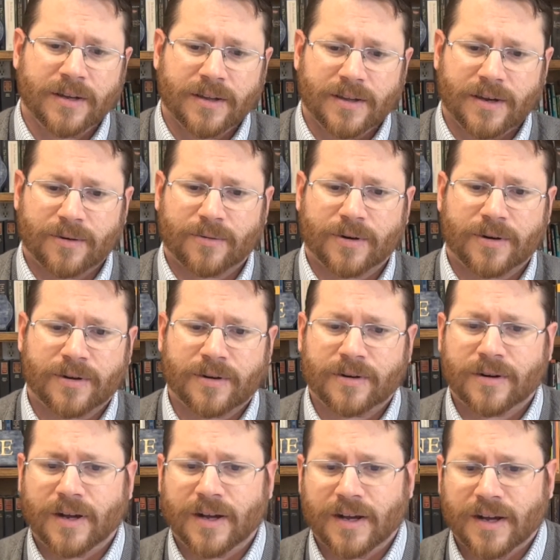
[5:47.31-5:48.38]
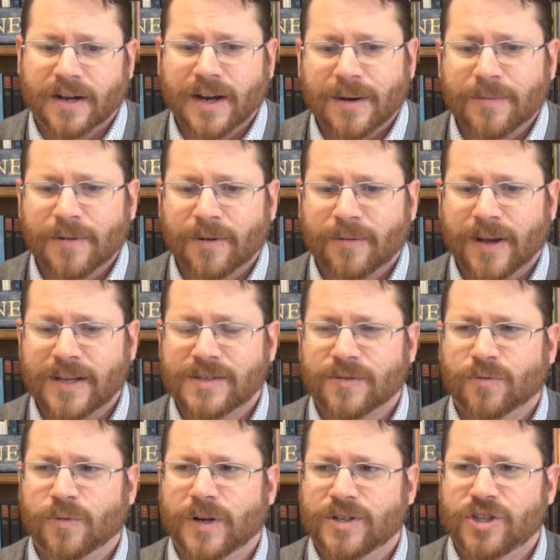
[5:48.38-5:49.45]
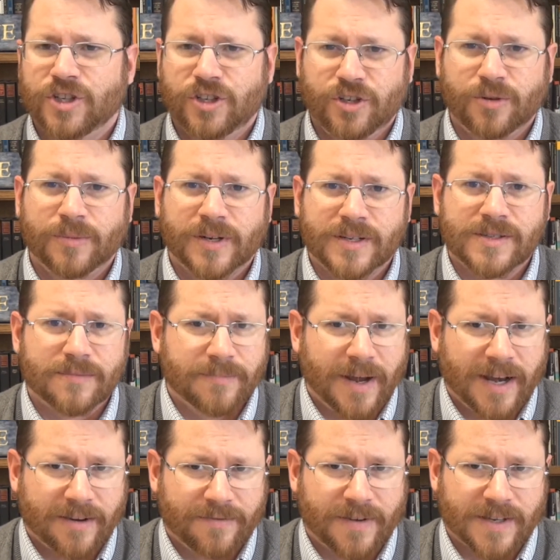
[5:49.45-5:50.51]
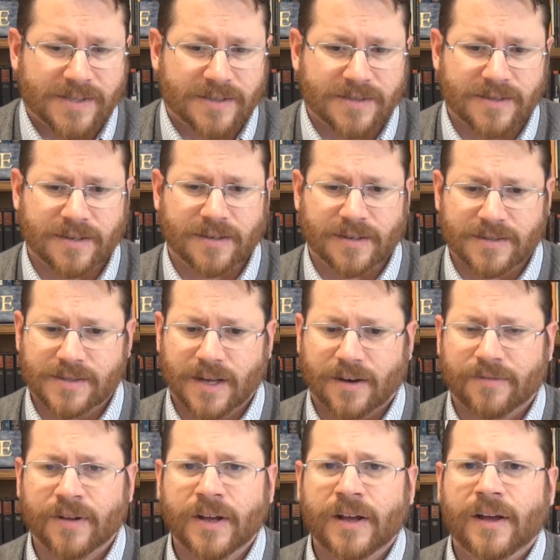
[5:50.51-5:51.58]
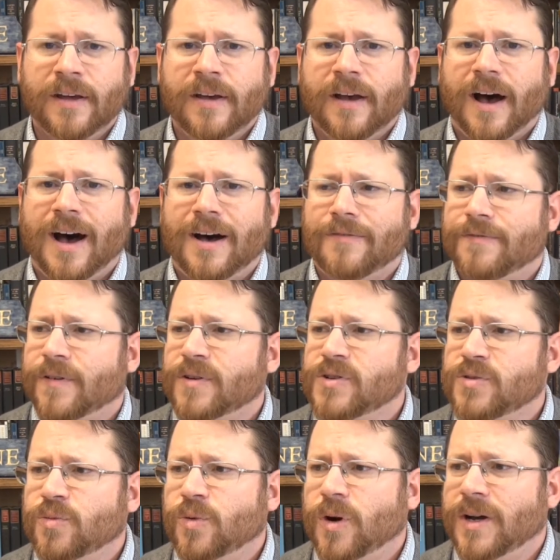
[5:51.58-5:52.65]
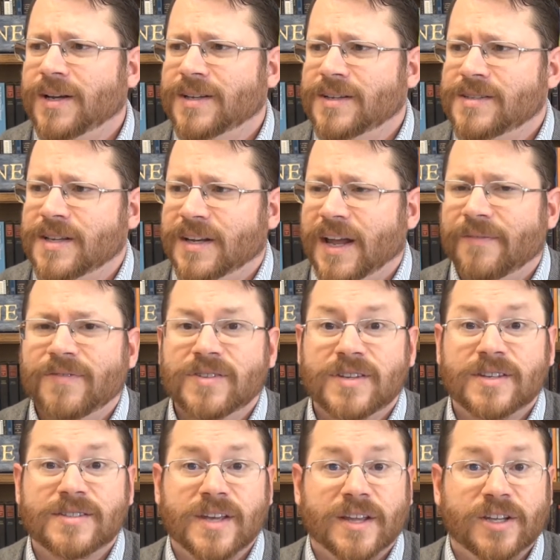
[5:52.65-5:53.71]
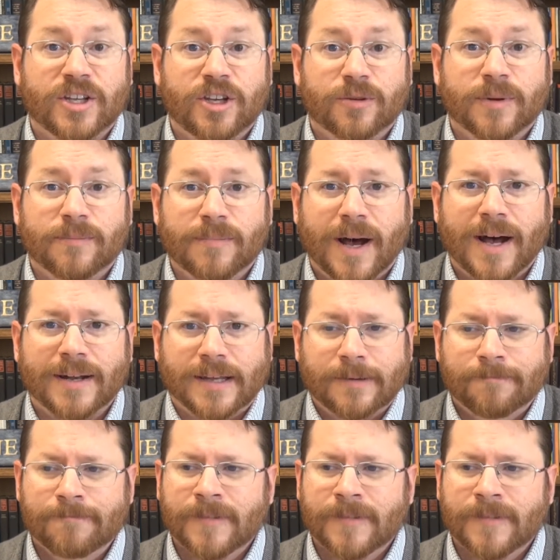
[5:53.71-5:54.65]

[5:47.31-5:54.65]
There were a couple of ways in which humanism manifests itself. First was an emphasis on the human body.